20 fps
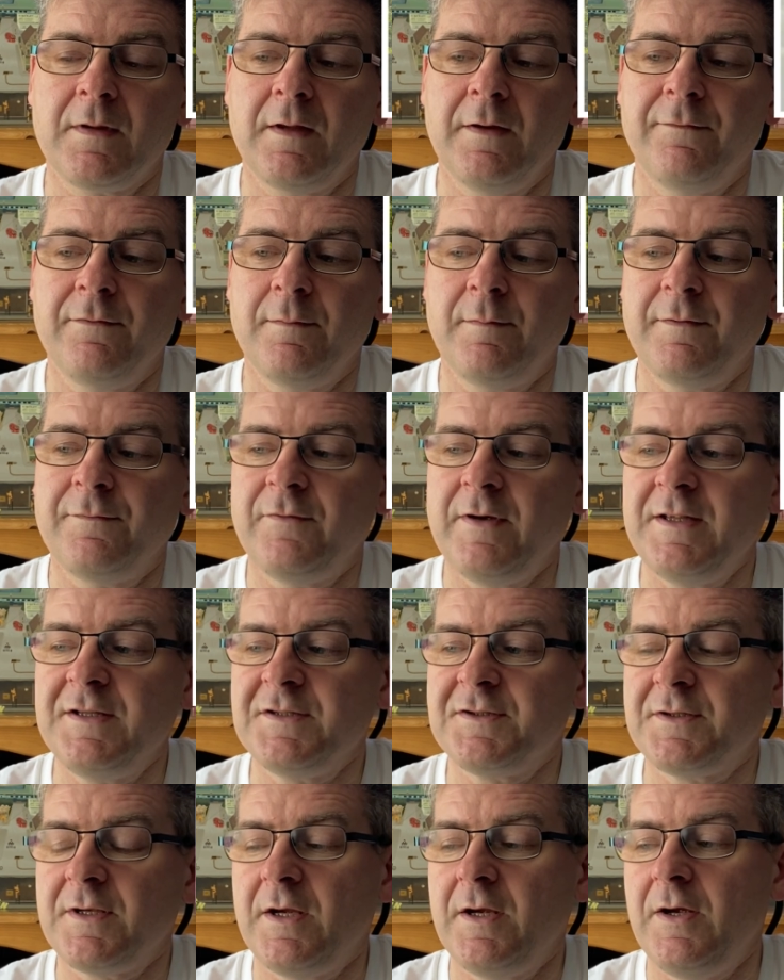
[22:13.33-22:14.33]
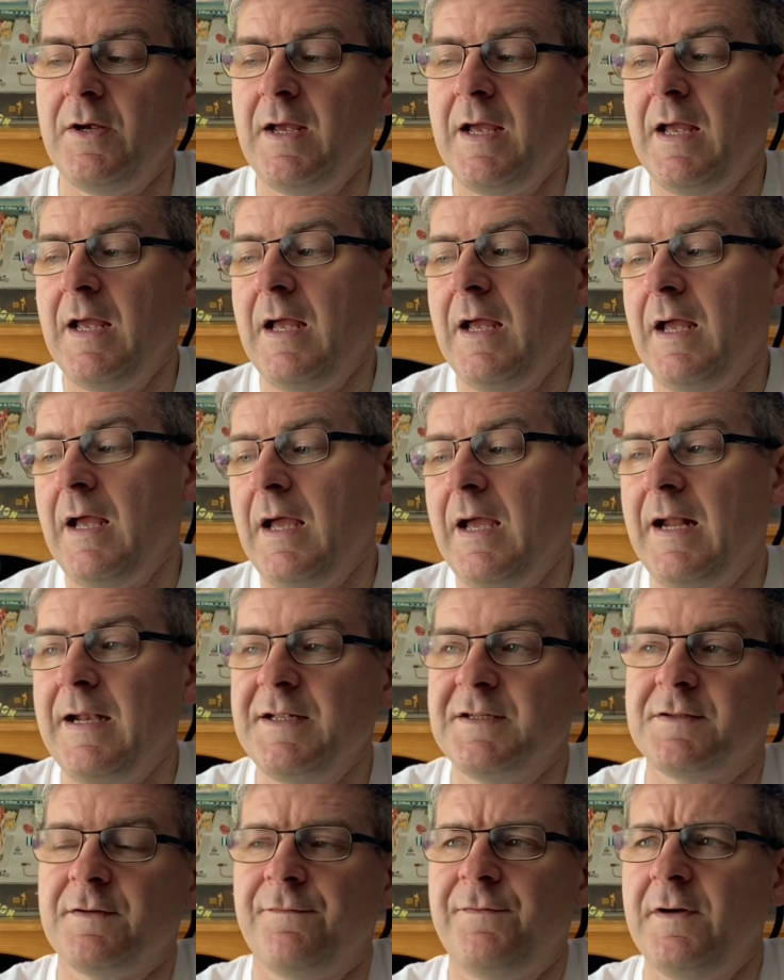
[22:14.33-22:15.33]
from her friends. So, and
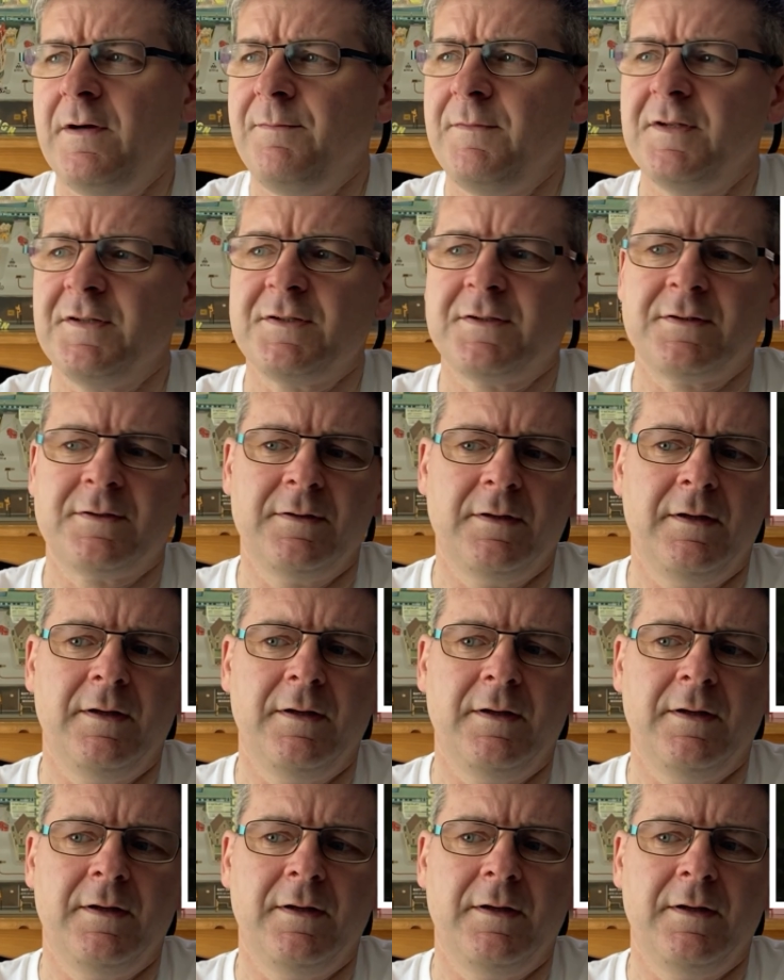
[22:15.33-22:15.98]
it's a film that's